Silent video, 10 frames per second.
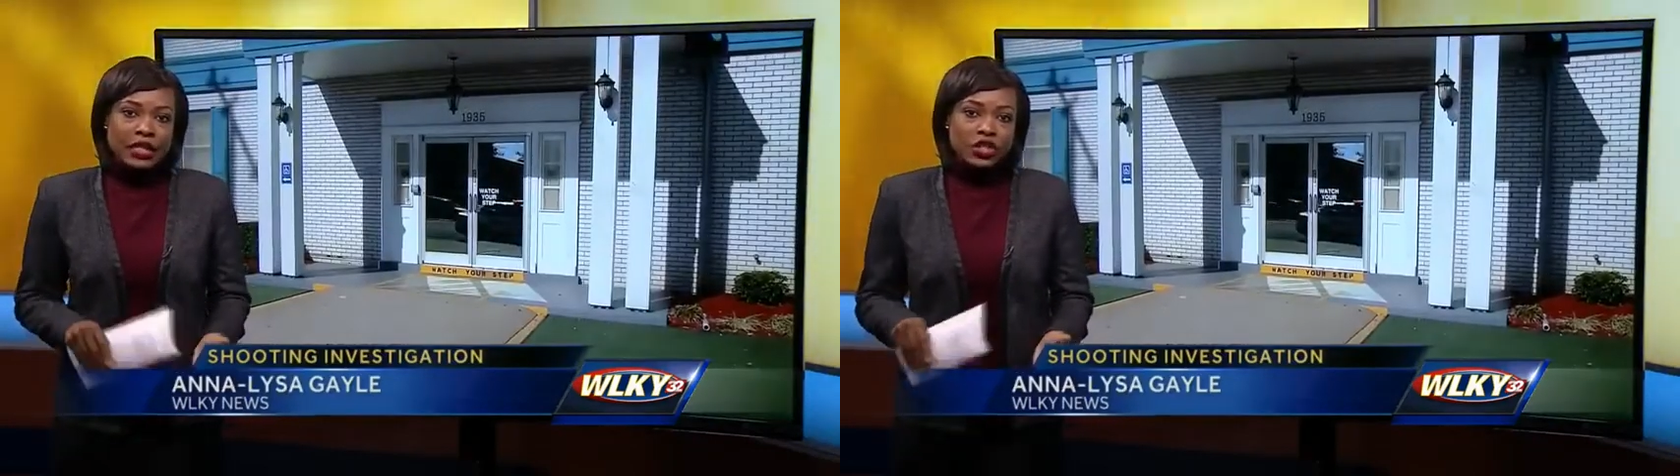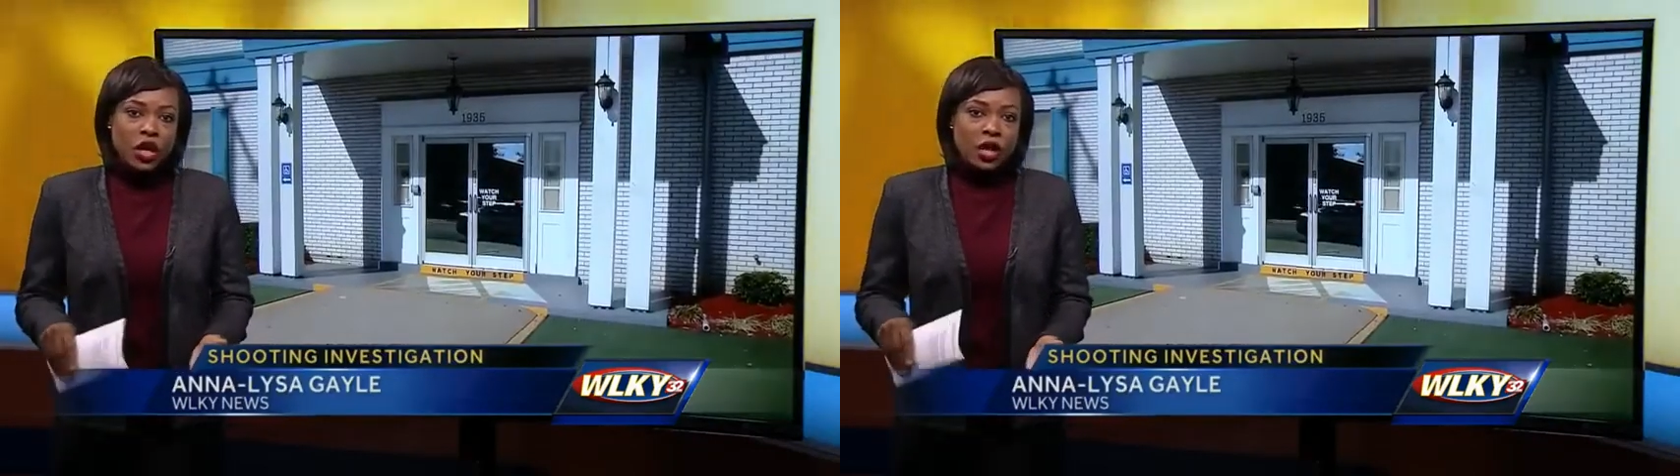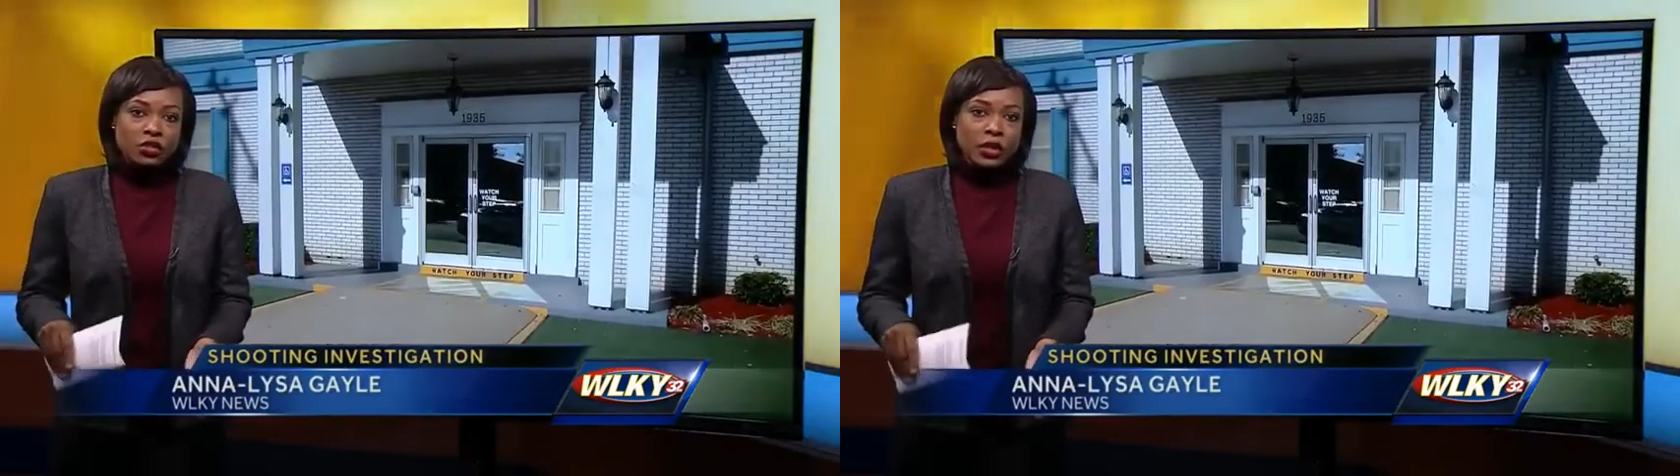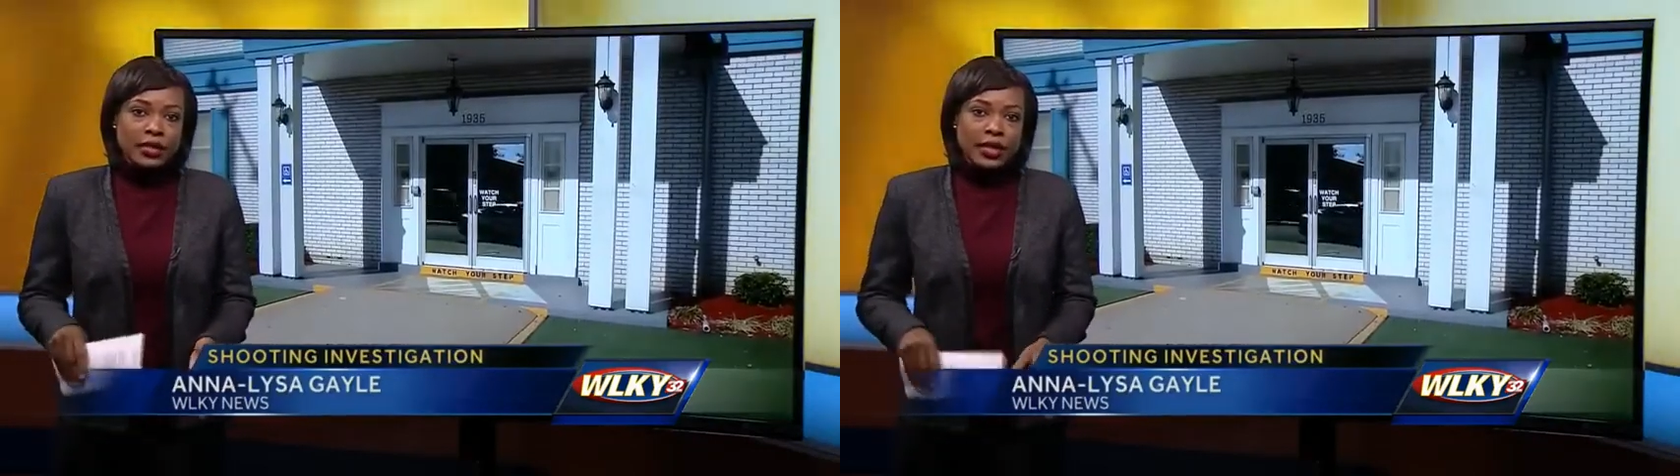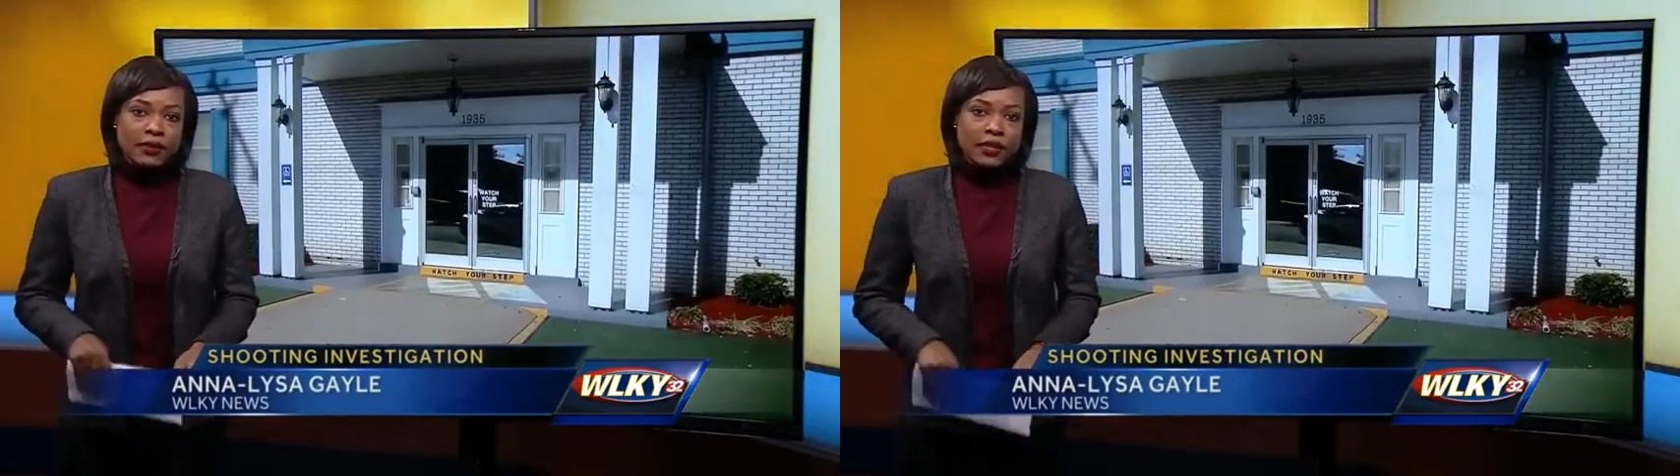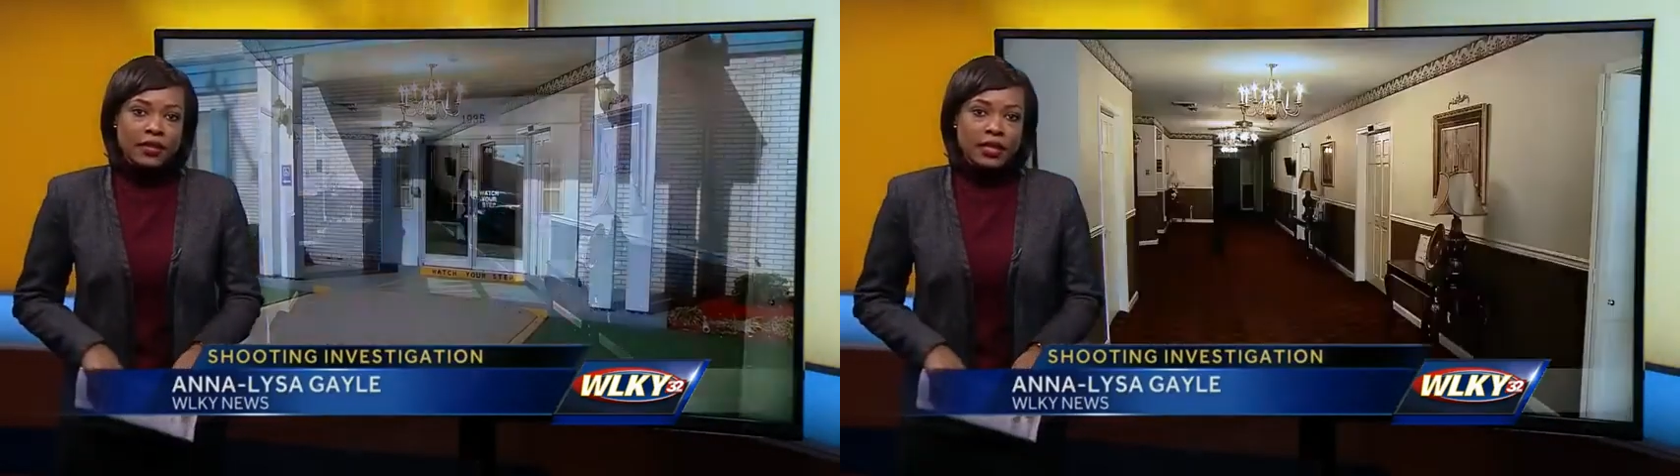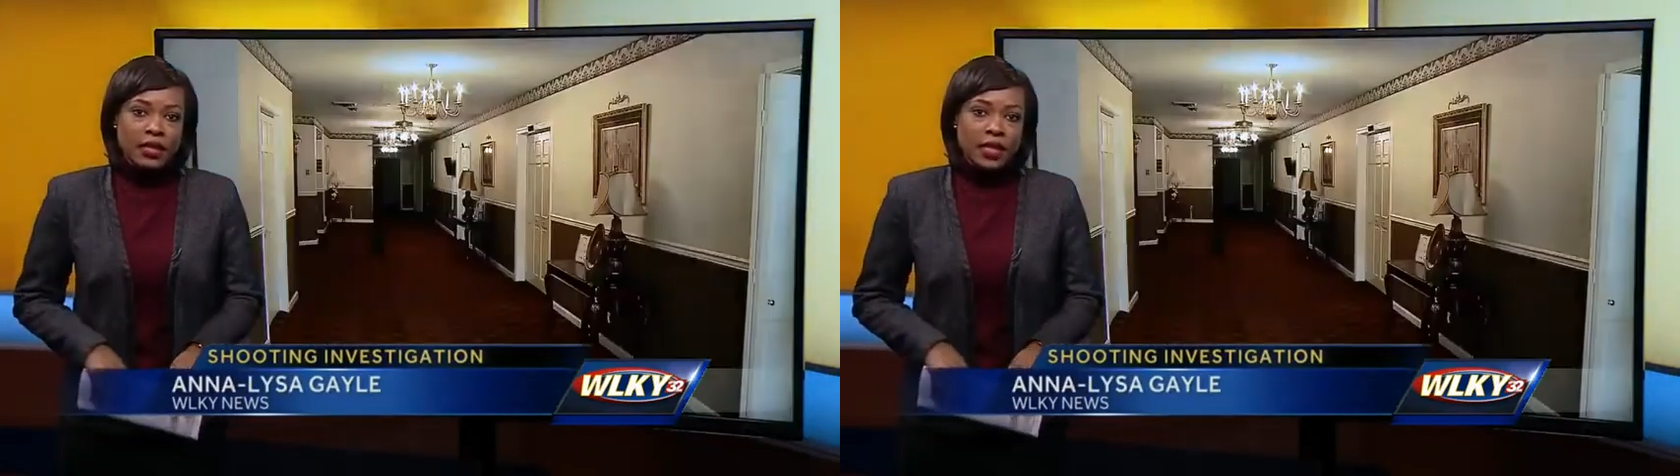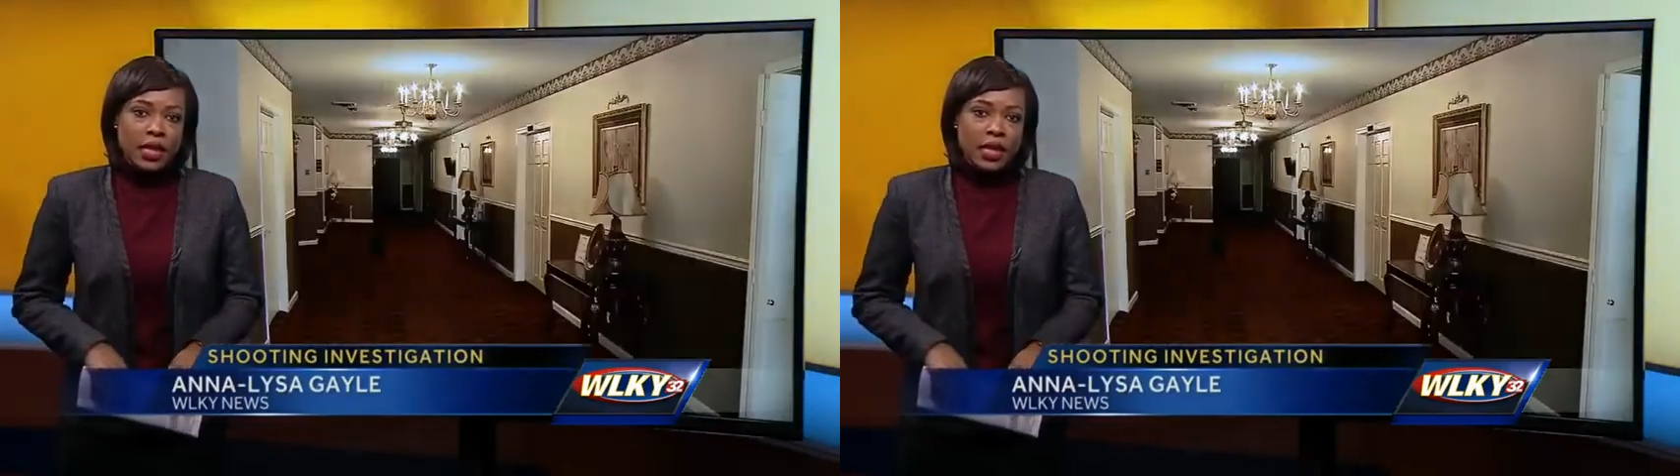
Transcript: Deshawndre Davis's